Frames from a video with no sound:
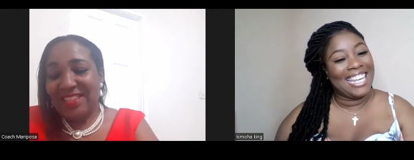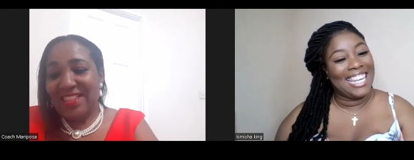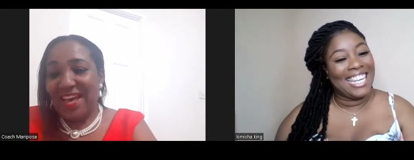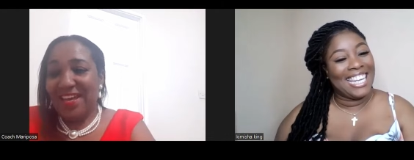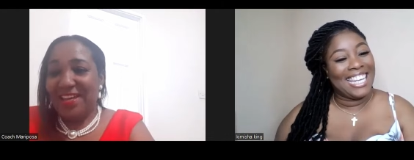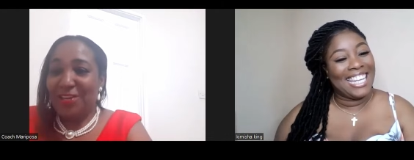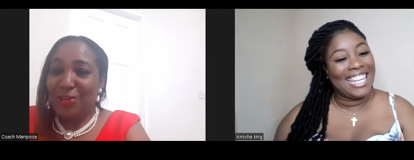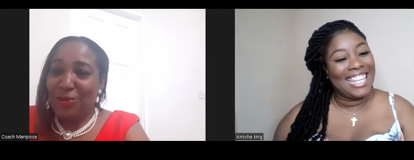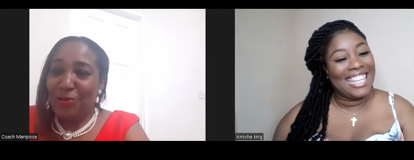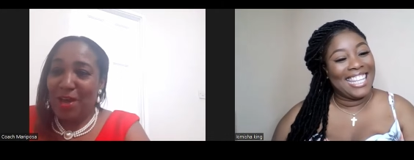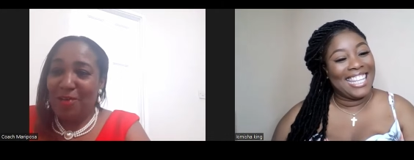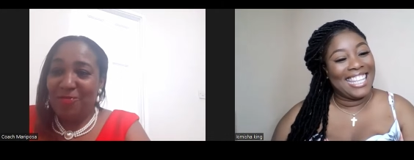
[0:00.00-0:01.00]
Speaker 1: Thank
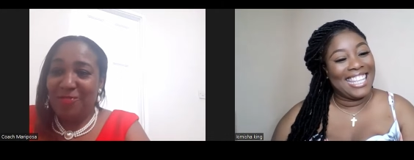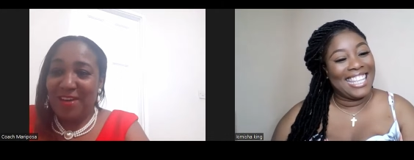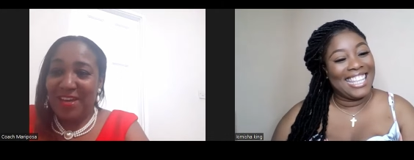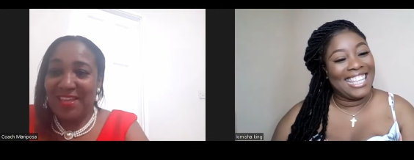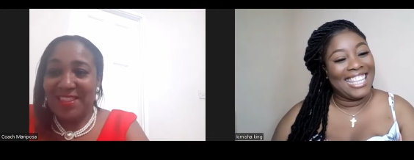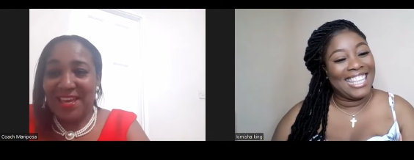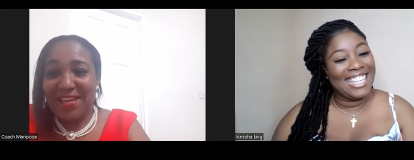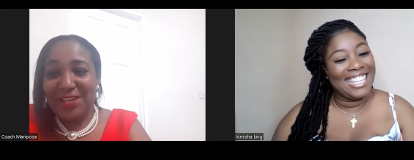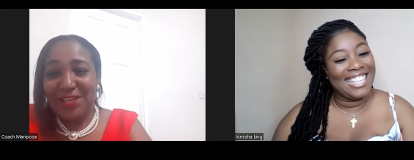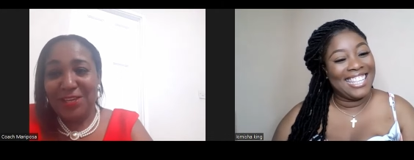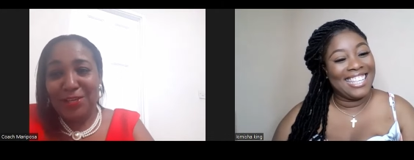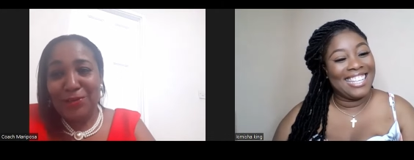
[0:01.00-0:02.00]
you. I'm fine. Thank
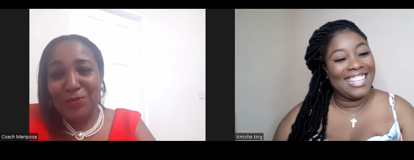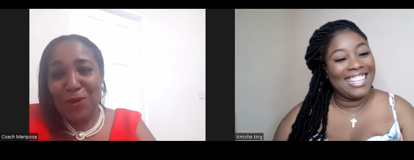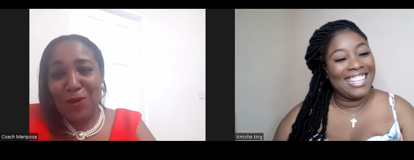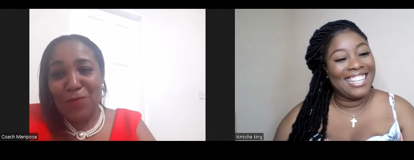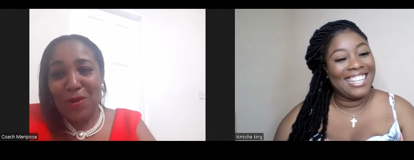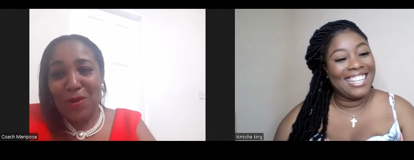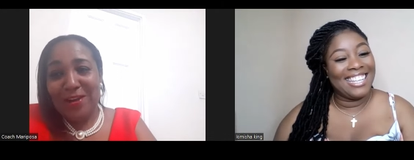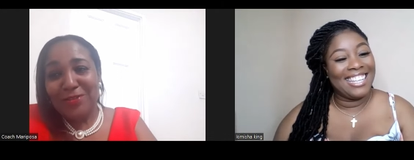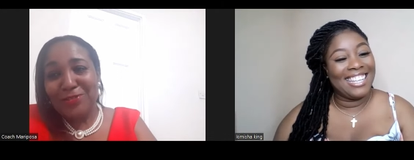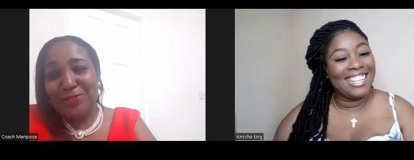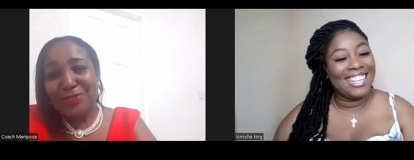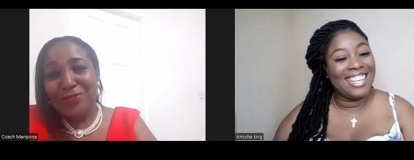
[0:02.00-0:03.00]
you. How are
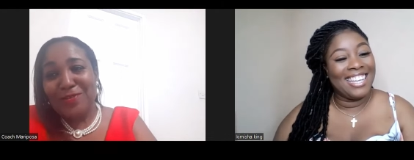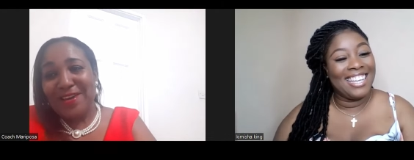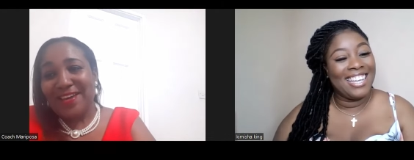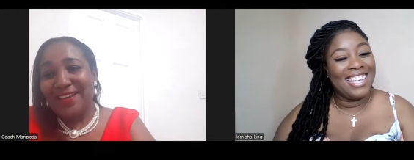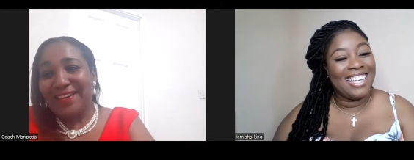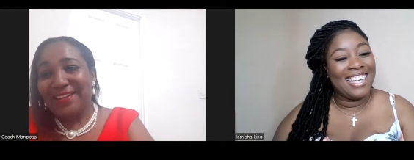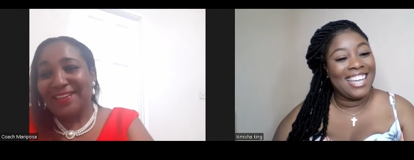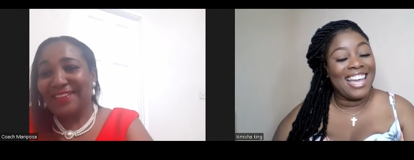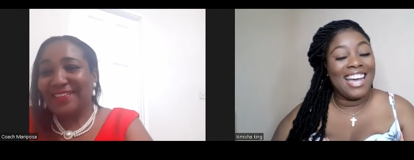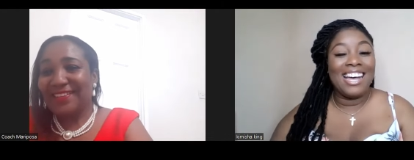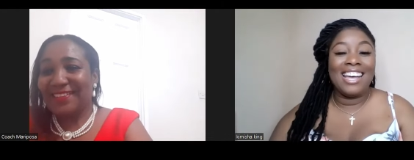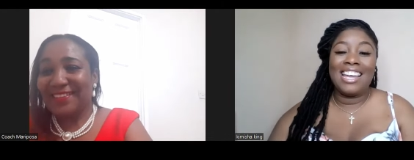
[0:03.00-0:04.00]
you doing?
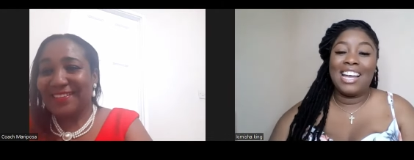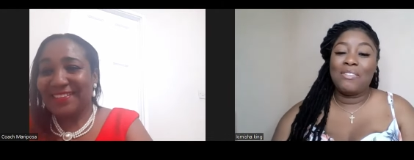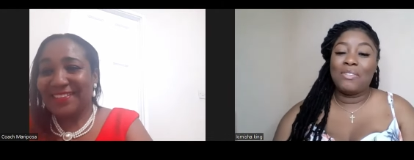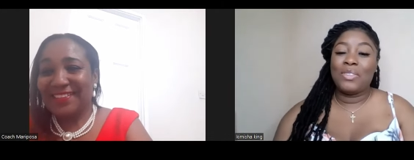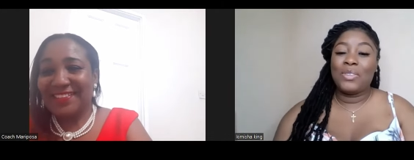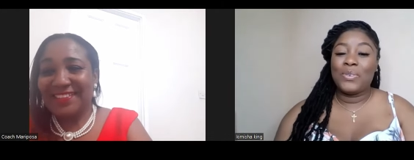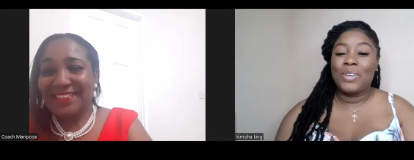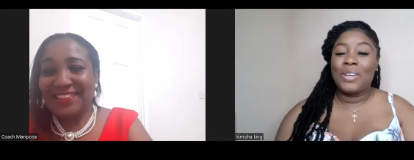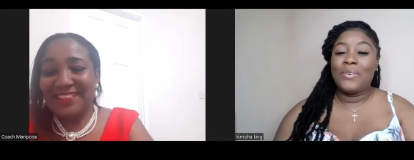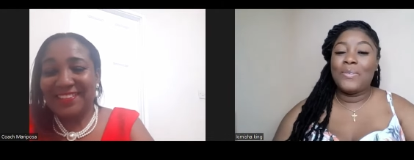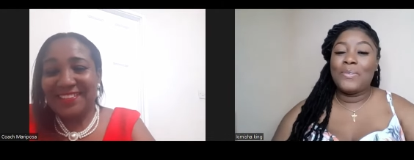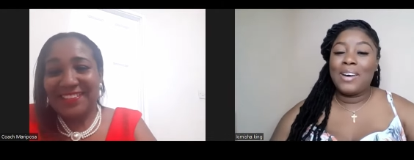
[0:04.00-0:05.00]
Speaker 2: I am
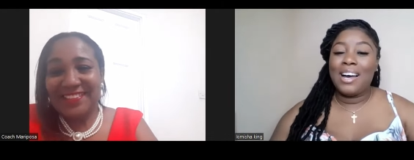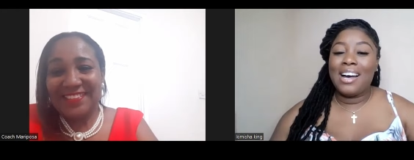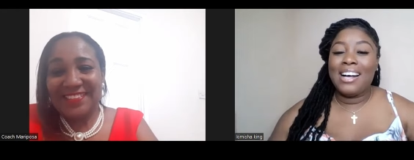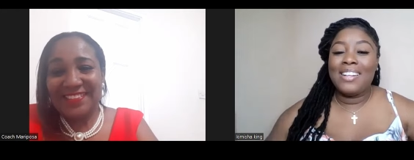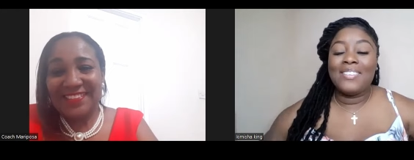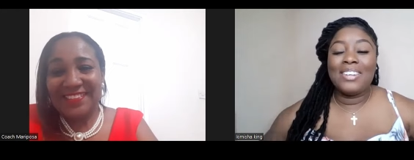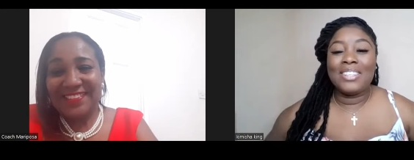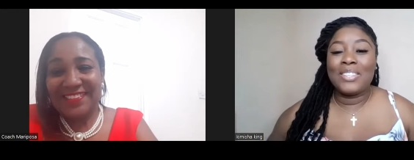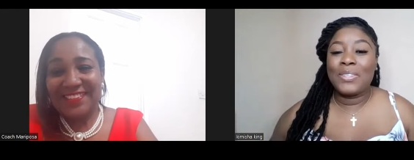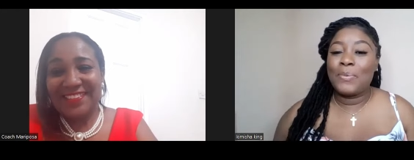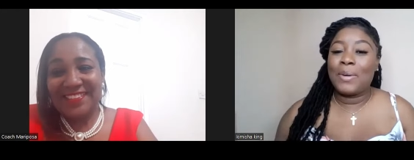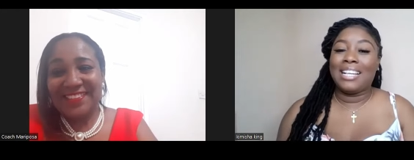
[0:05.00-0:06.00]
doing well. We're
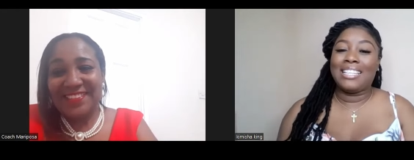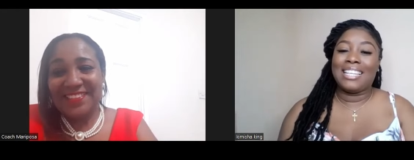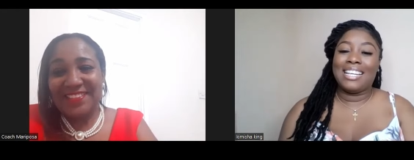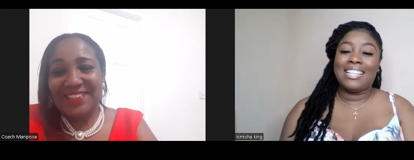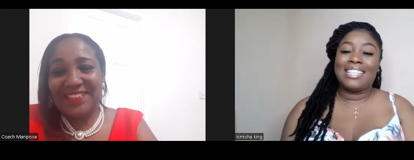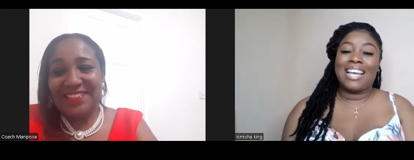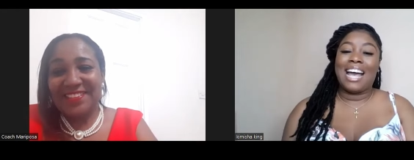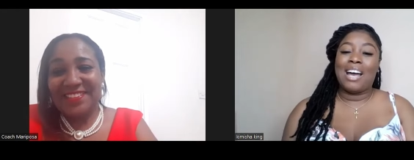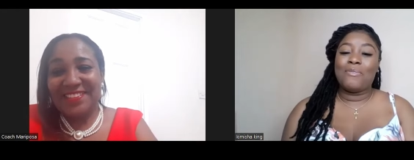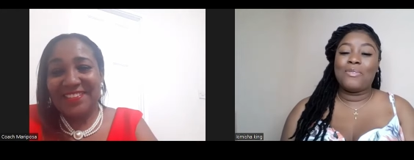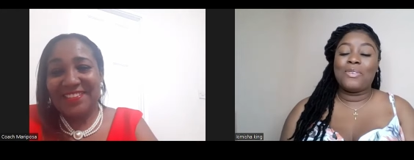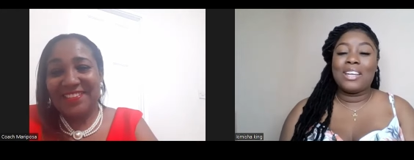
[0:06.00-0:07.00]
super excited to
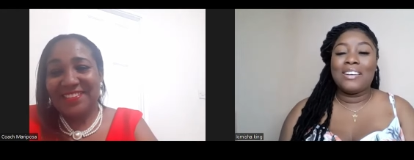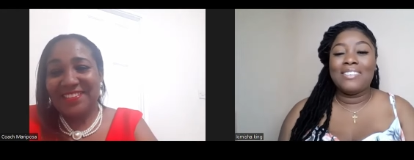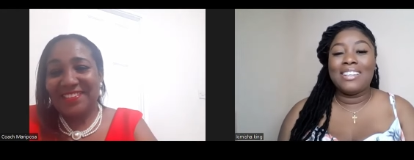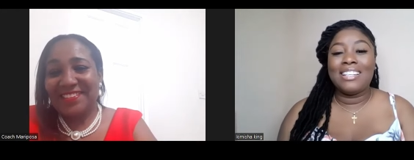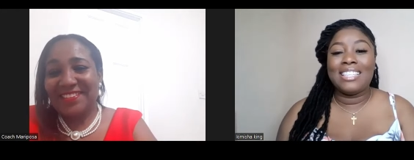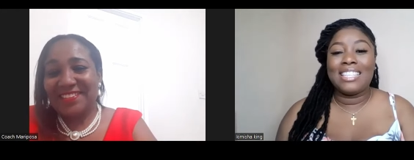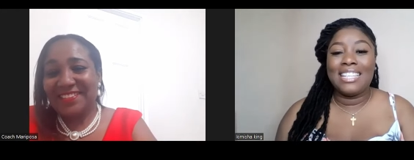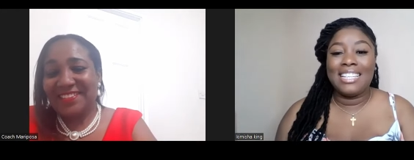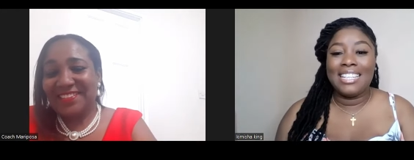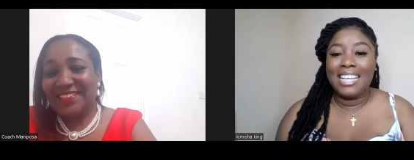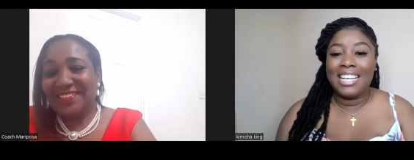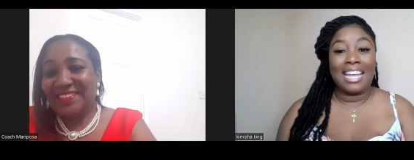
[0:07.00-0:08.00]
have you here with us
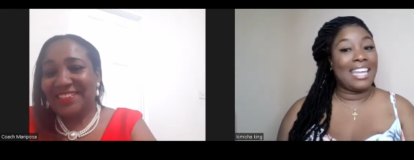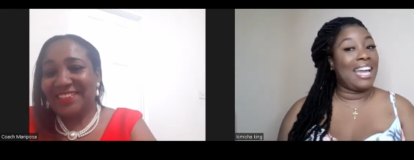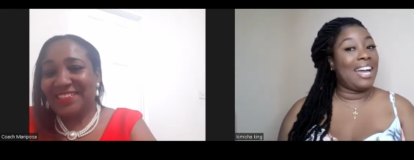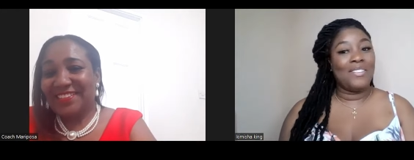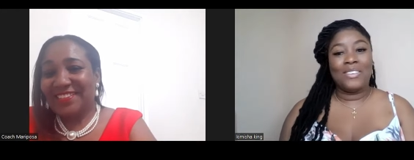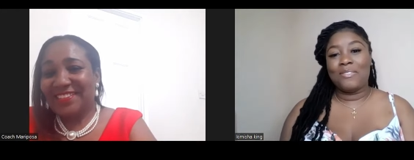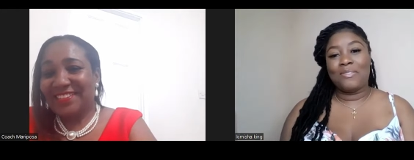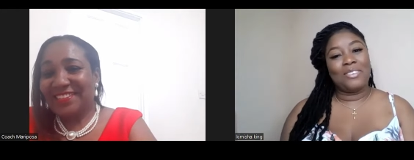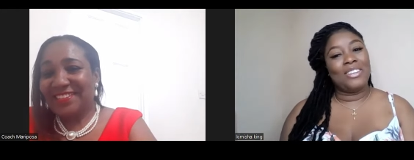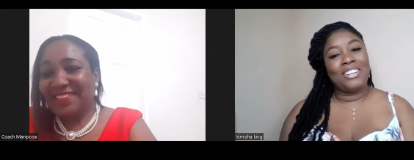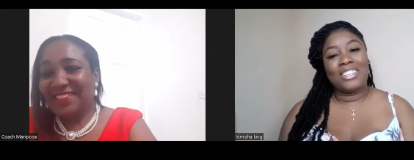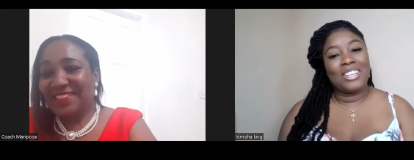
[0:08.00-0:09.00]
tonight. I can't wait for
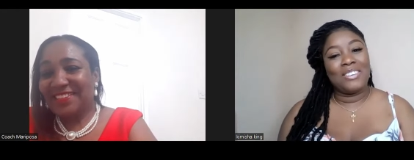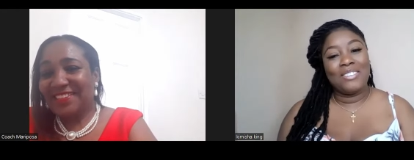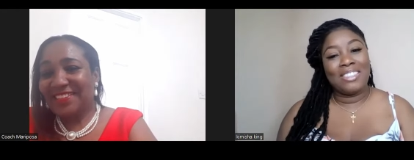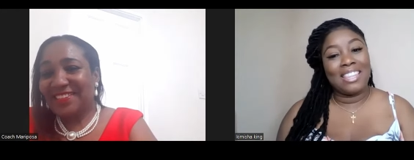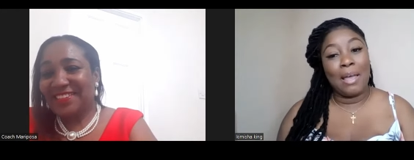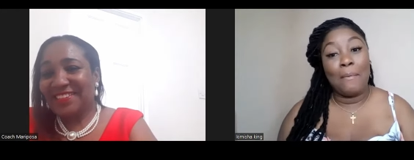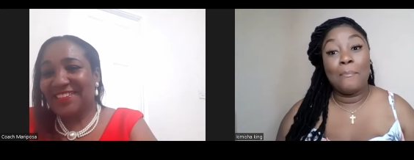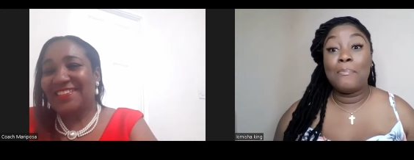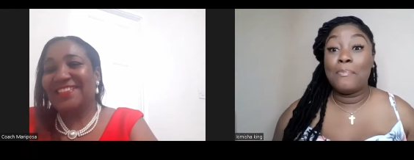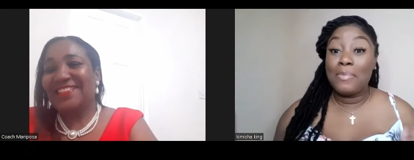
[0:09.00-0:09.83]
you to share with them.